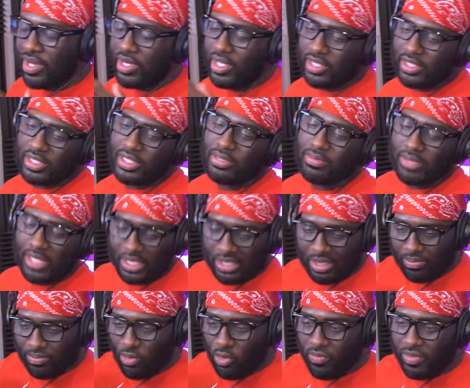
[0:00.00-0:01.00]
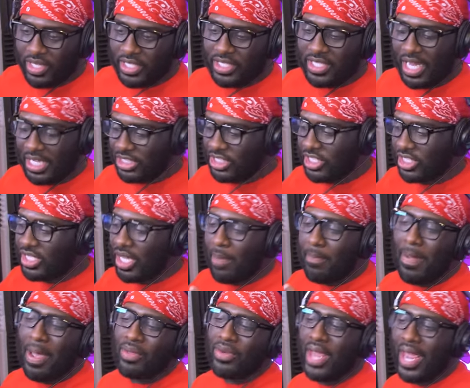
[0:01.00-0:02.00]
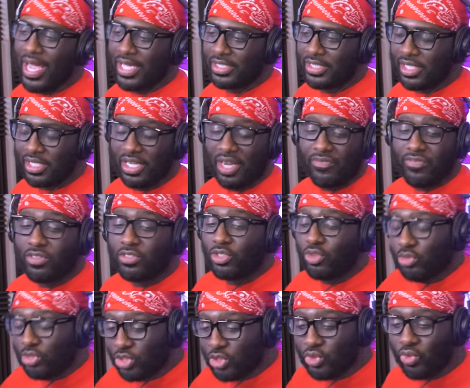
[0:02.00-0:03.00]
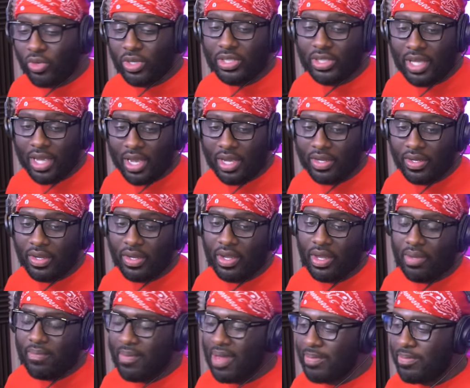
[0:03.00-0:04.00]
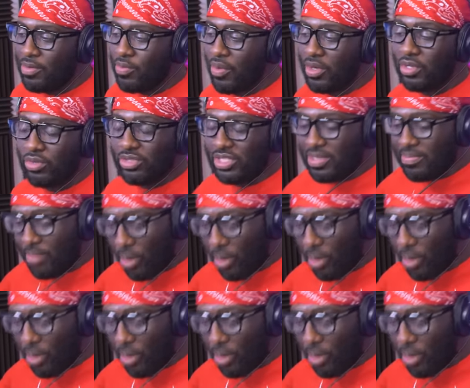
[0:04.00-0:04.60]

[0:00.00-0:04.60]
And this seems like the movie that's not just about ass kicking. I feel as though the storyline might be one of those